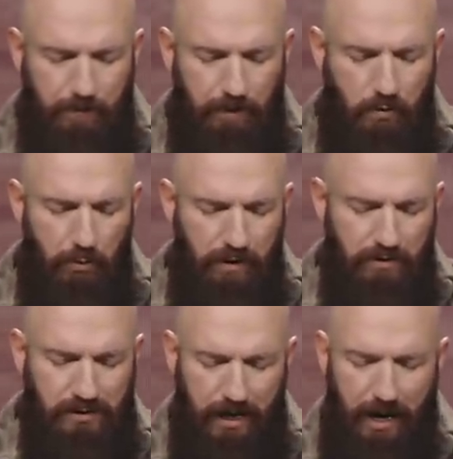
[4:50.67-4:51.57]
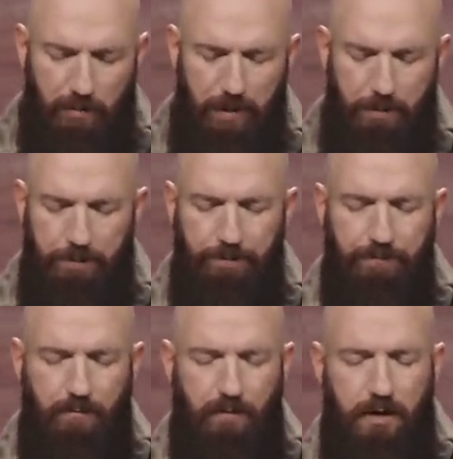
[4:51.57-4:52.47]
If you believe it, say amen.
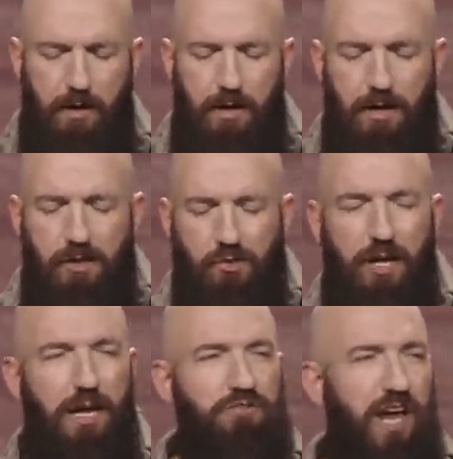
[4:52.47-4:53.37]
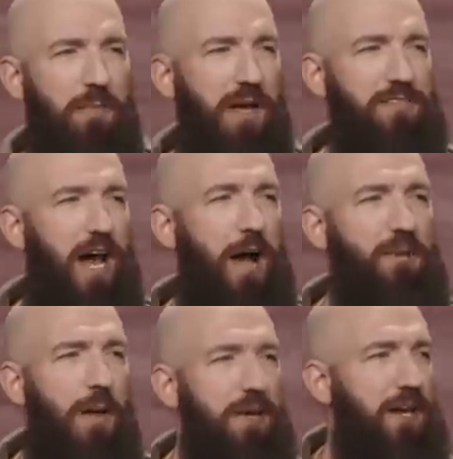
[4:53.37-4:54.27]
So I love Jabez. Now I'm
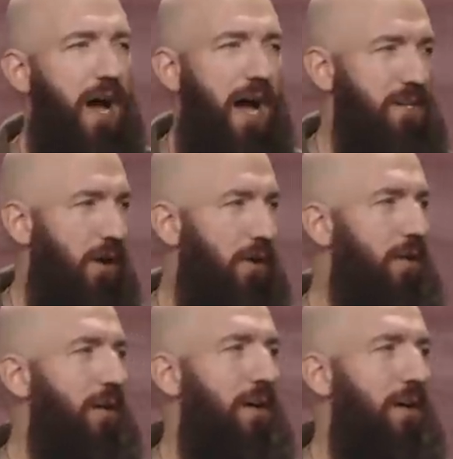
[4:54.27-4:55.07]
coming in hot, y'all.